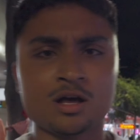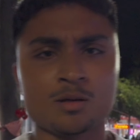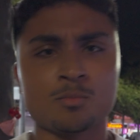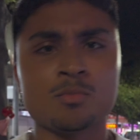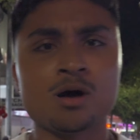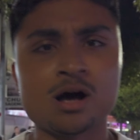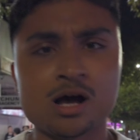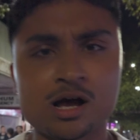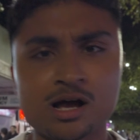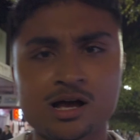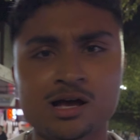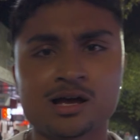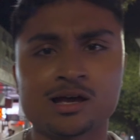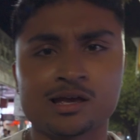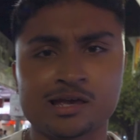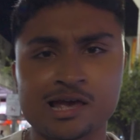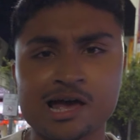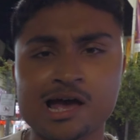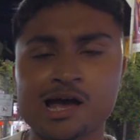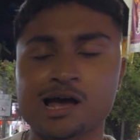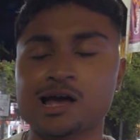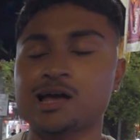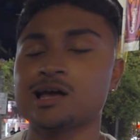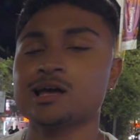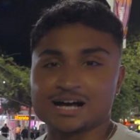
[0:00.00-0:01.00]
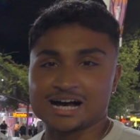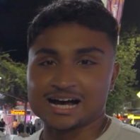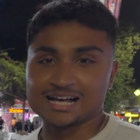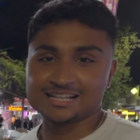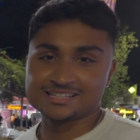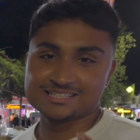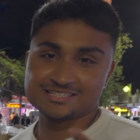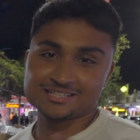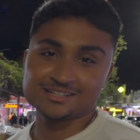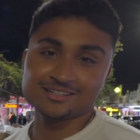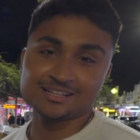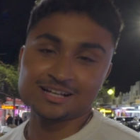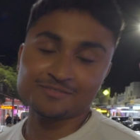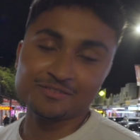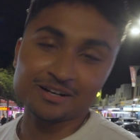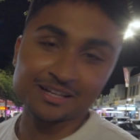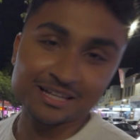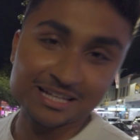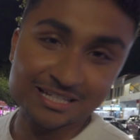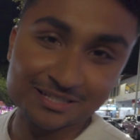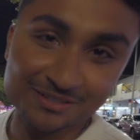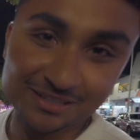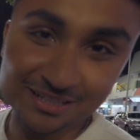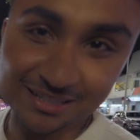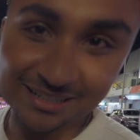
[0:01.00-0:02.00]
But yeah, I still love how
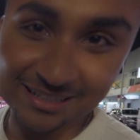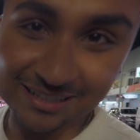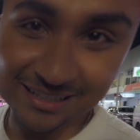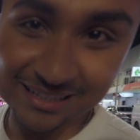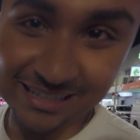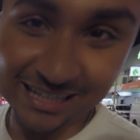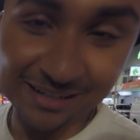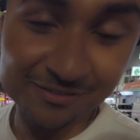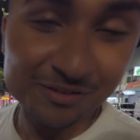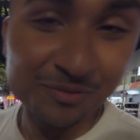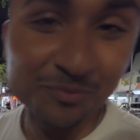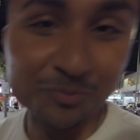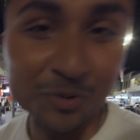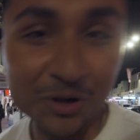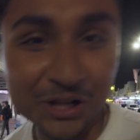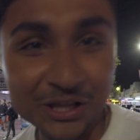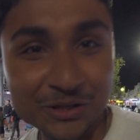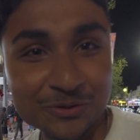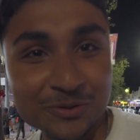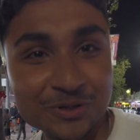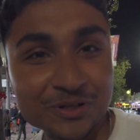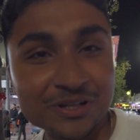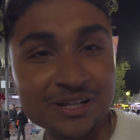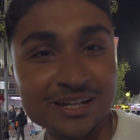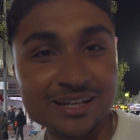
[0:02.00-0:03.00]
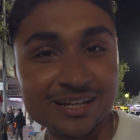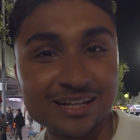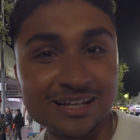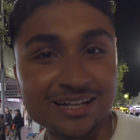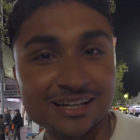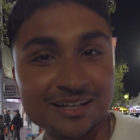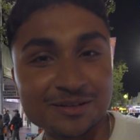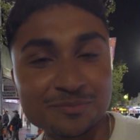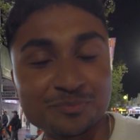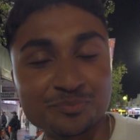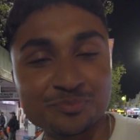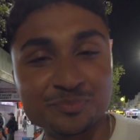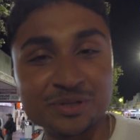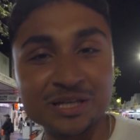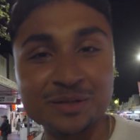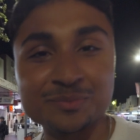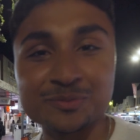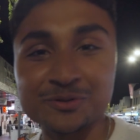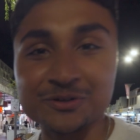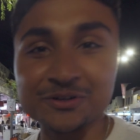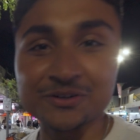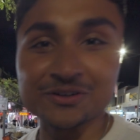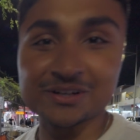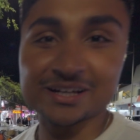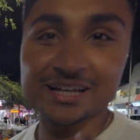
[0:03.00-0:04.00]
there's even Bollywood
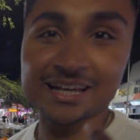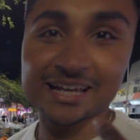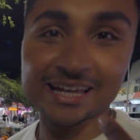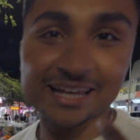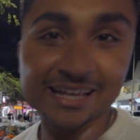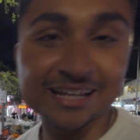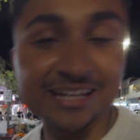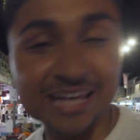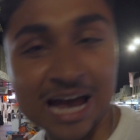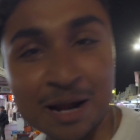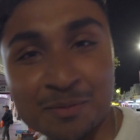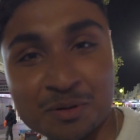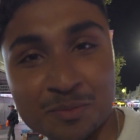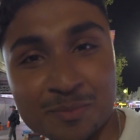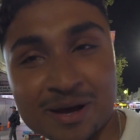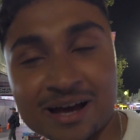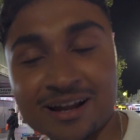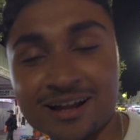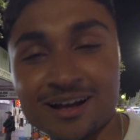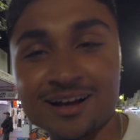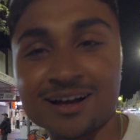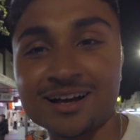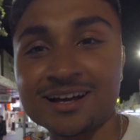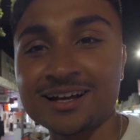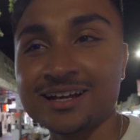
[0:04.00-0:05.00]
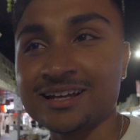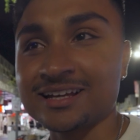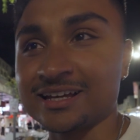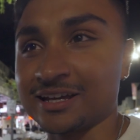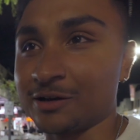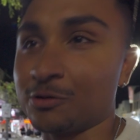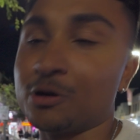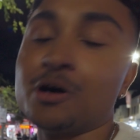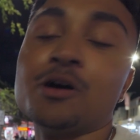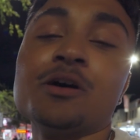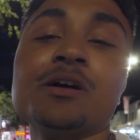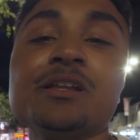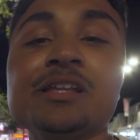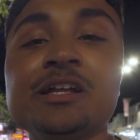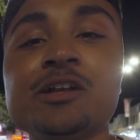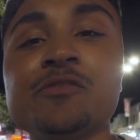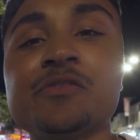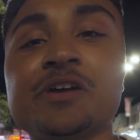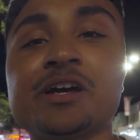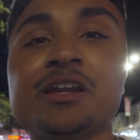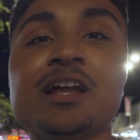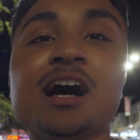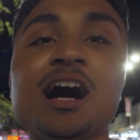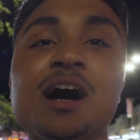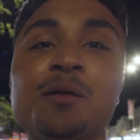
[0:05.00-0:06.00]
people in Cabramatta. Well, a little
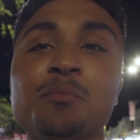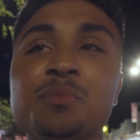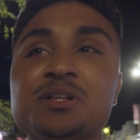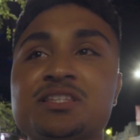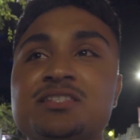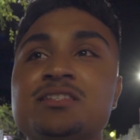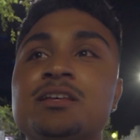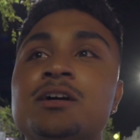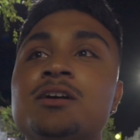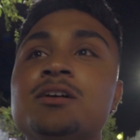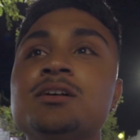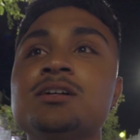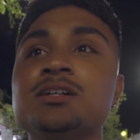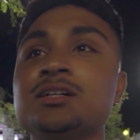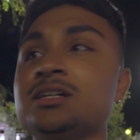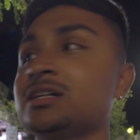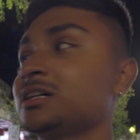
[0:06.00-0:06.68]
Vietnam, but still.